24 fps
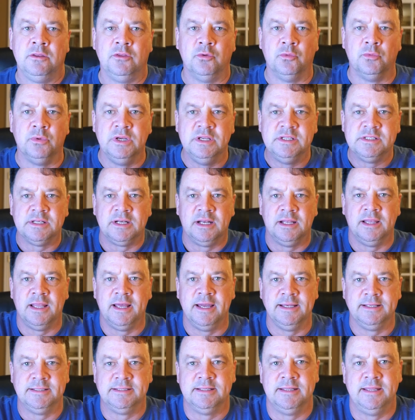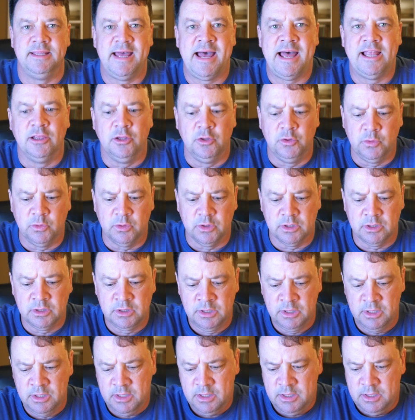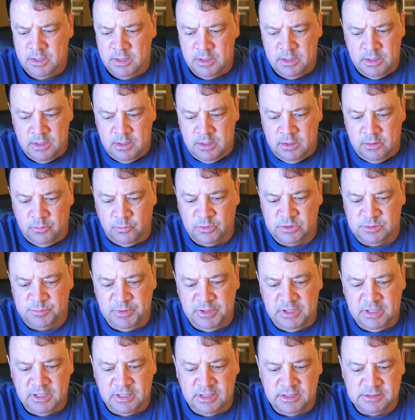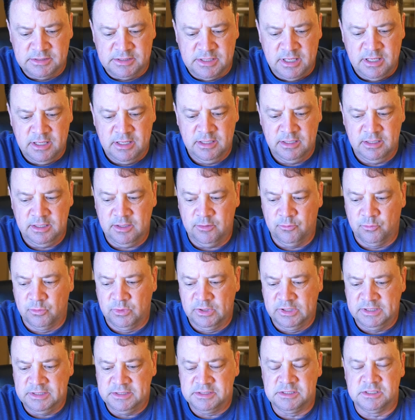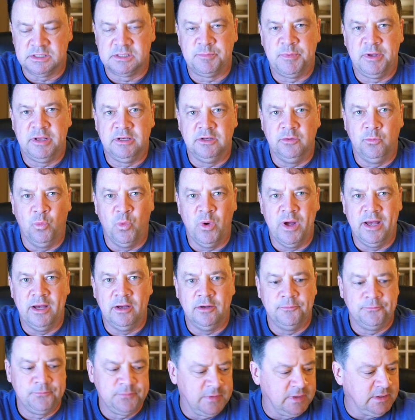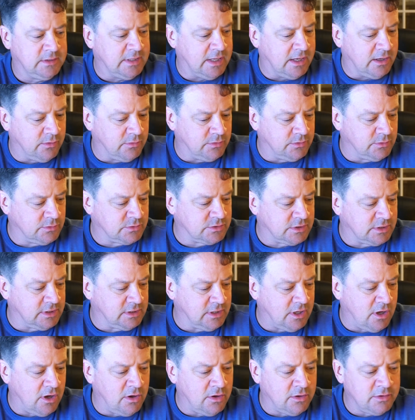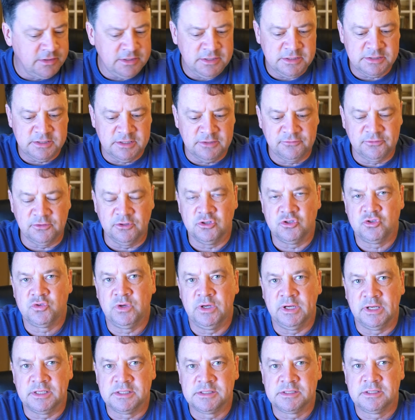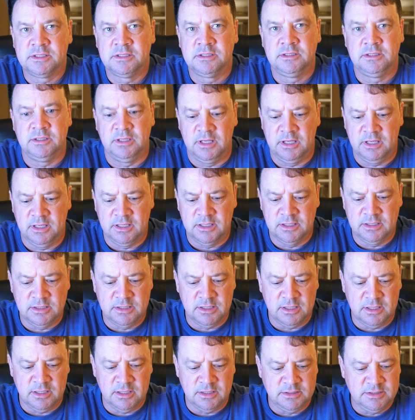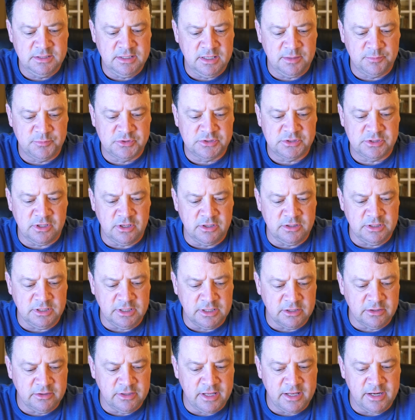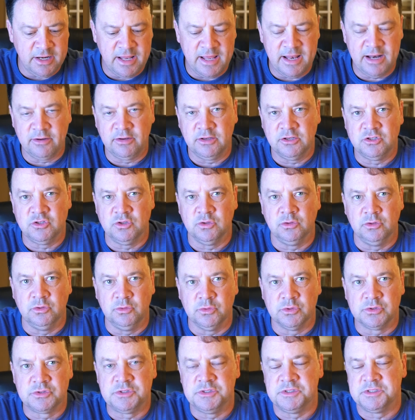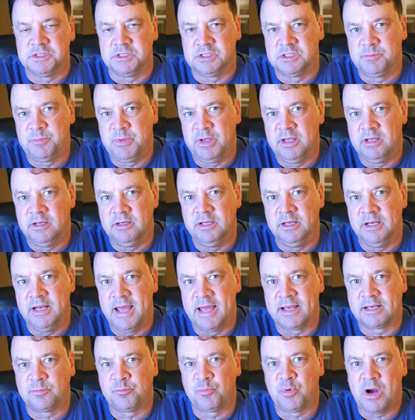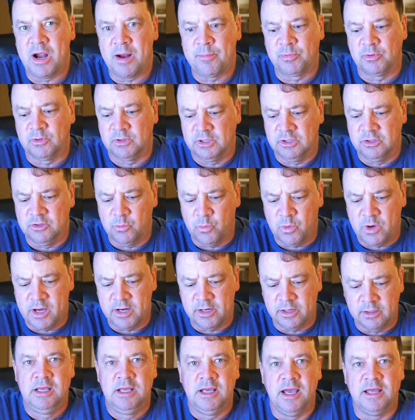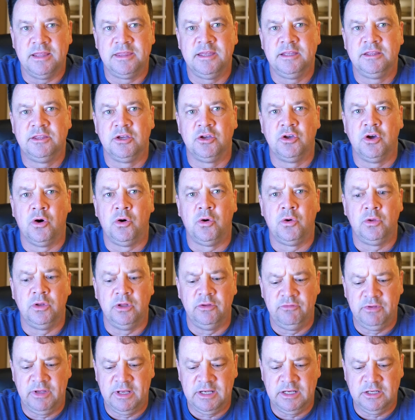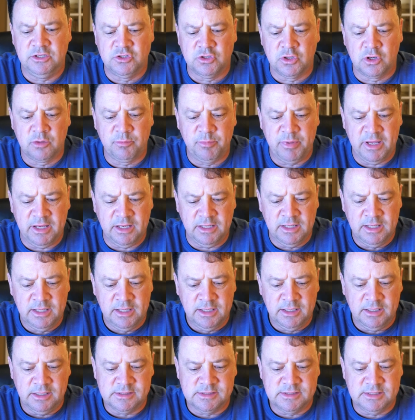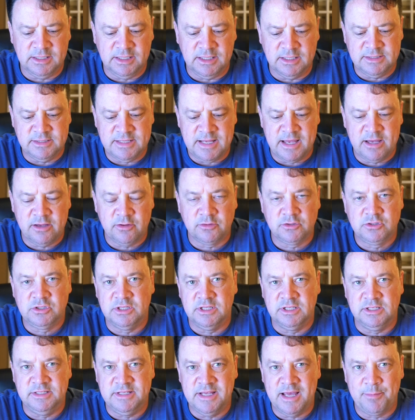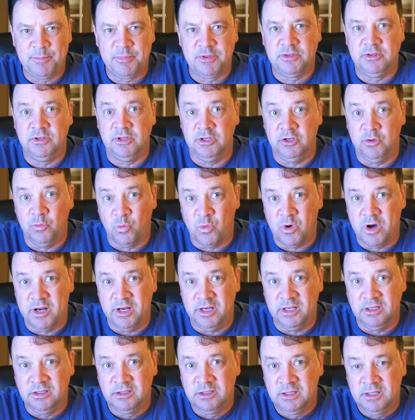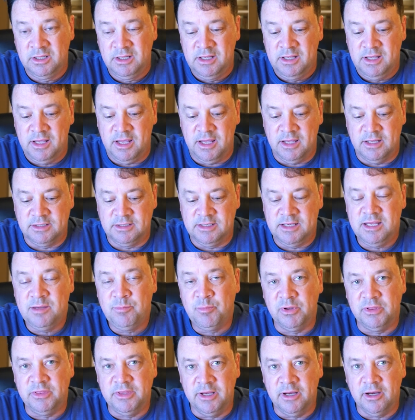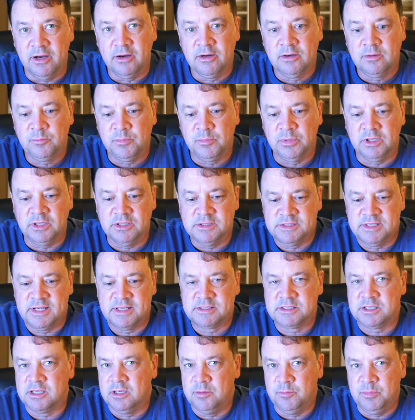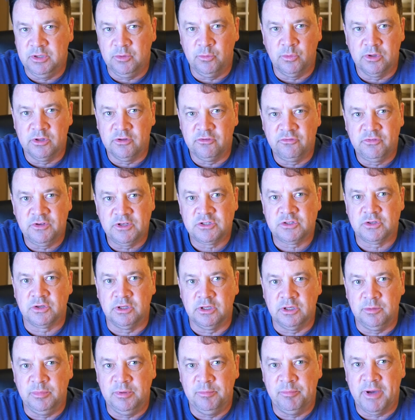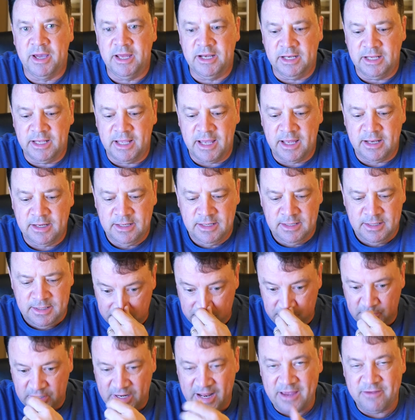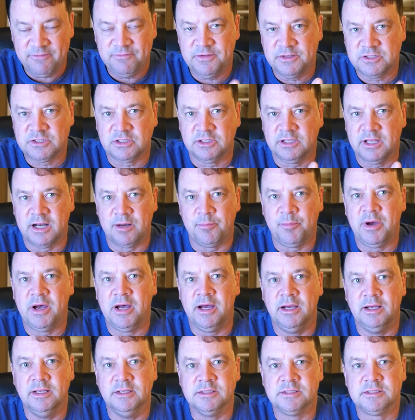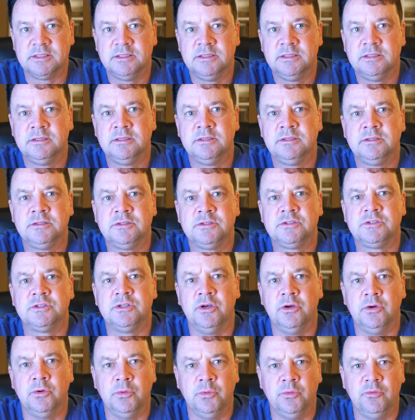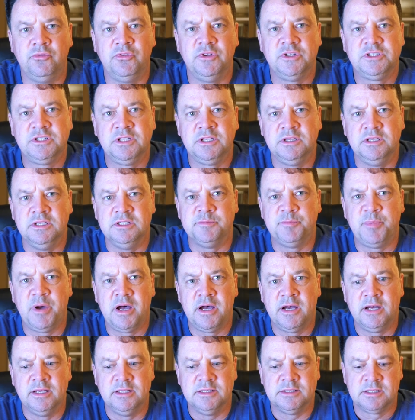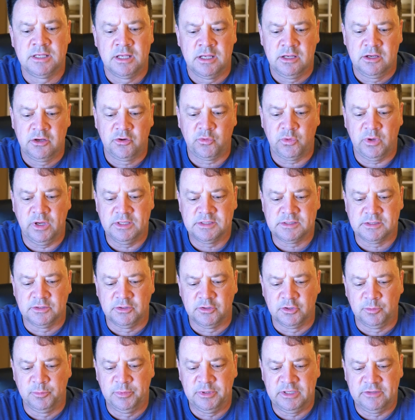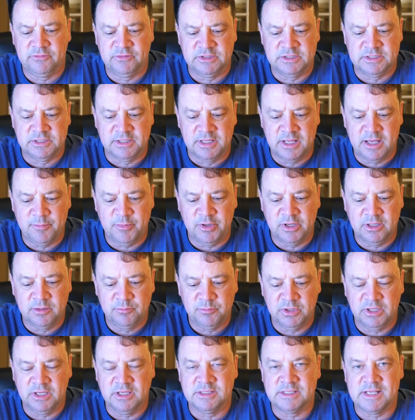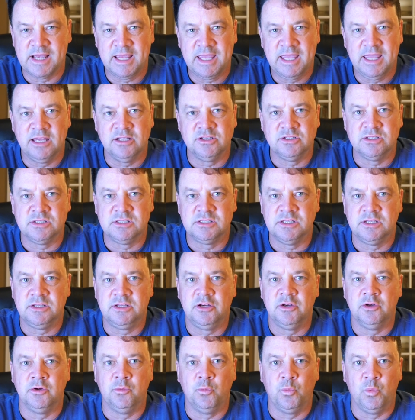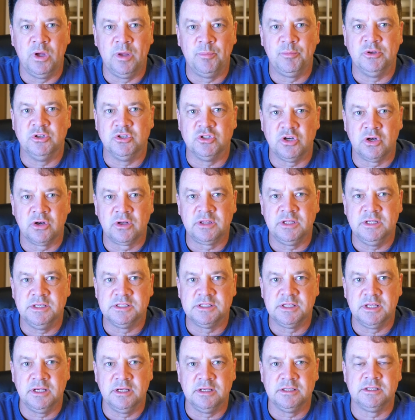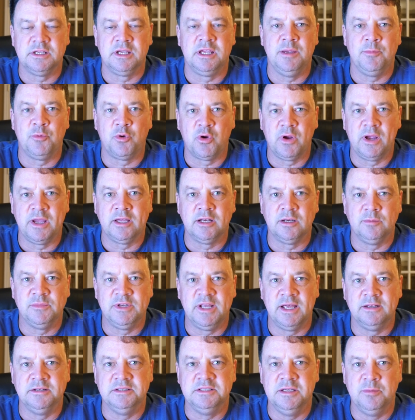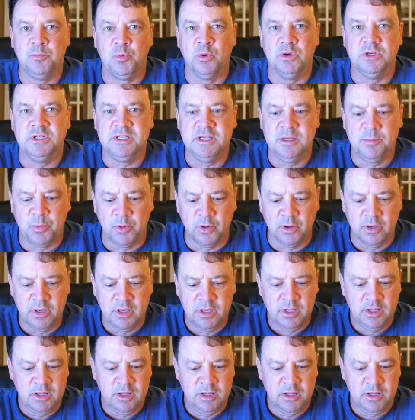The reason I liked that lure was because it really suspended well. Now, there's all these different tricks and tips on the internet on how to get your lures to suspend and act properly in the water. I think the goal of any jerkbait is to down to the depth that you want it and keep it there, because that's gonna be where the fish are gonna be biting at. But I fish a lot of ponds. So fishing these ponds creates a little bit of a dilemma, because I can't just sit here and whip and jerk these things and keep cranking them down deeper and deeper,